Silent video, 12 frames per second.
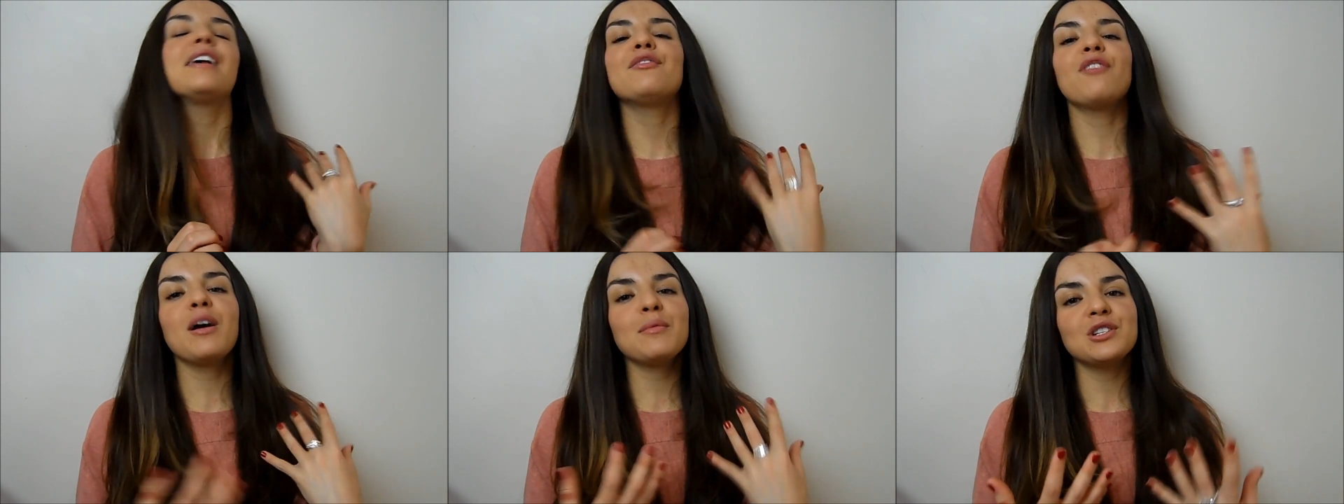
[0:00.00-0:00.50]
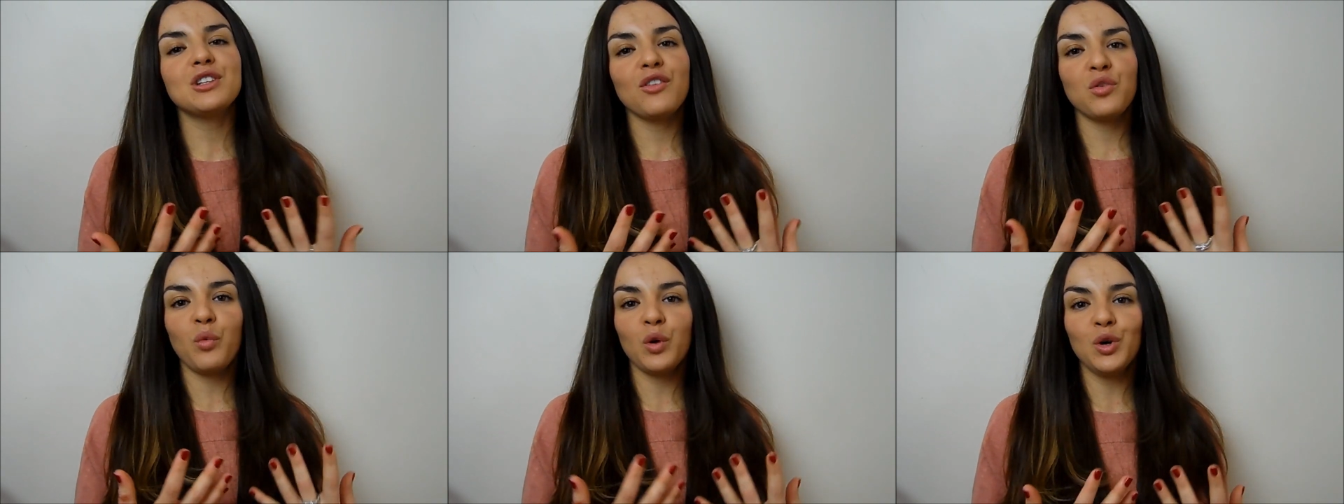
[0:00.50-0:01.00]
It's very much
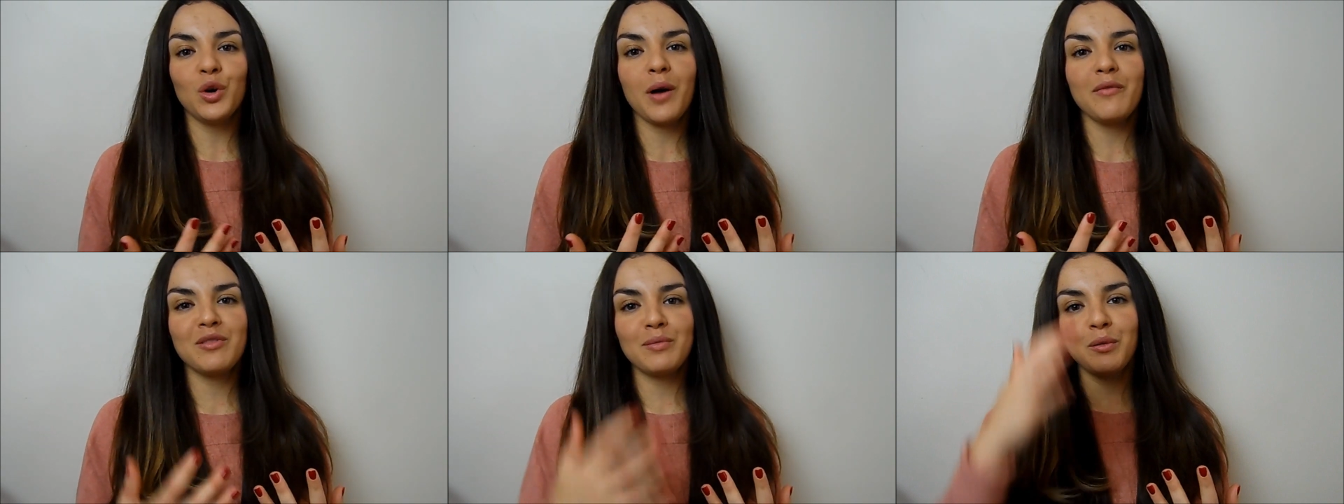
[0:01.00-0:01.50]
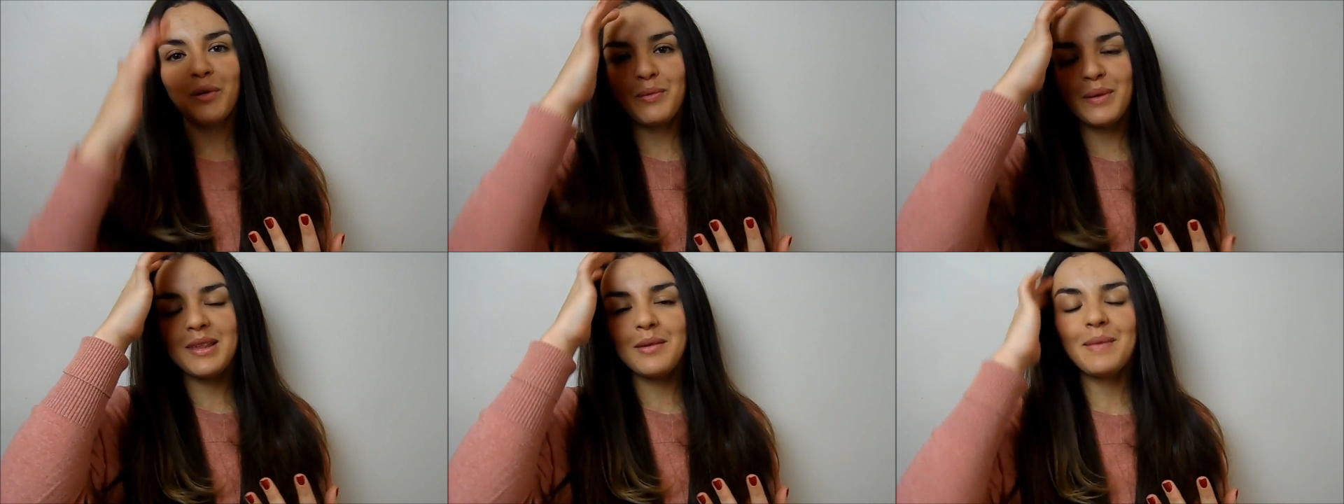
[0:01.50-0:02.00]
down to what you're comfortable
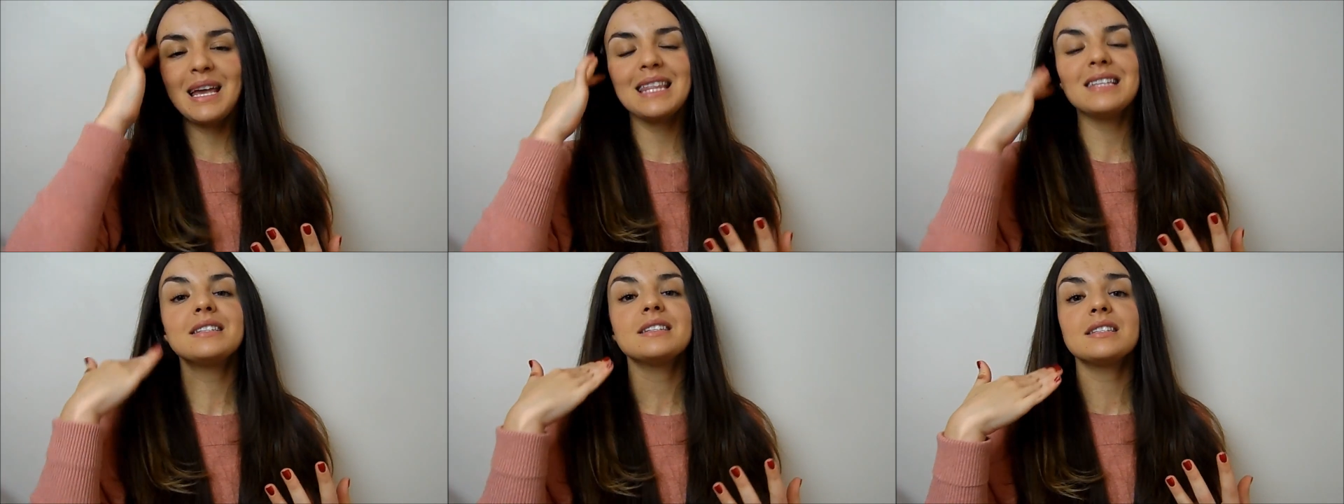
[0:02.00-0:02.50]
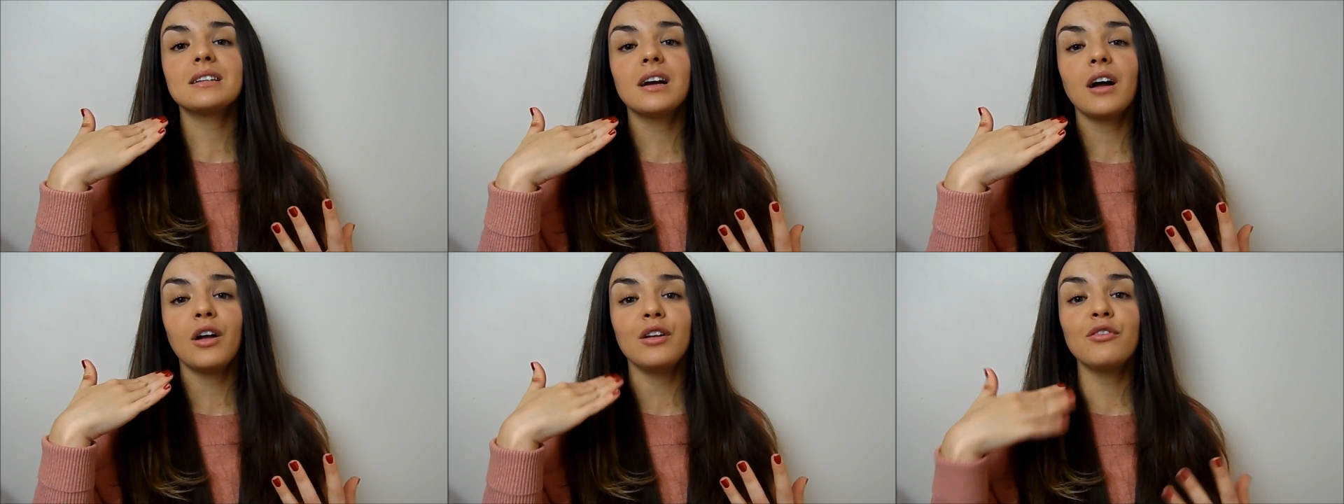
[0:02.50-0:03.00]
with. But to me, this is the
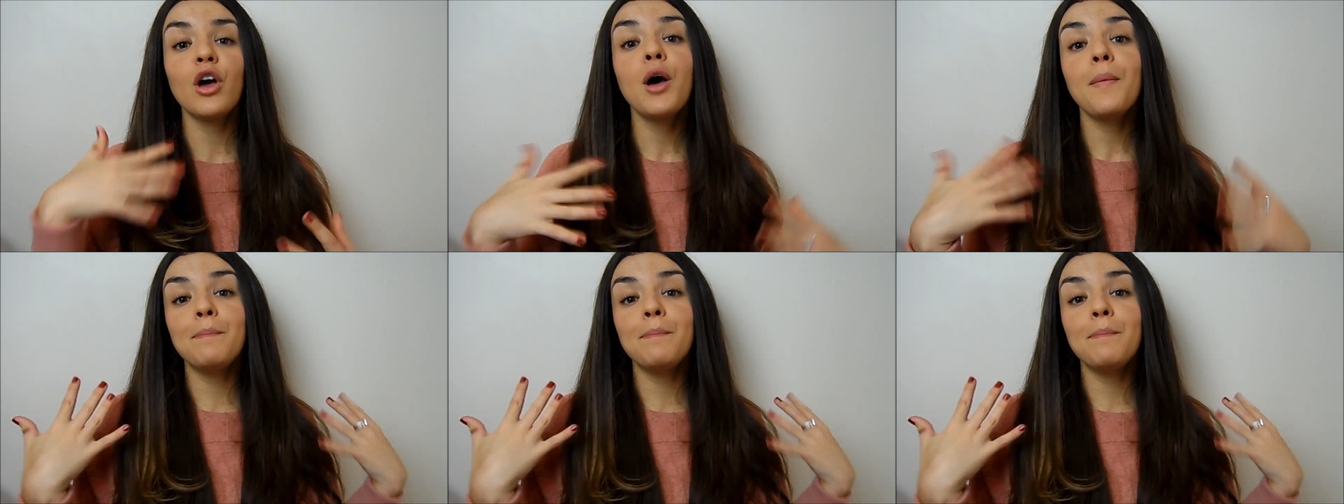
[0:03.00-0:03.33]
kind of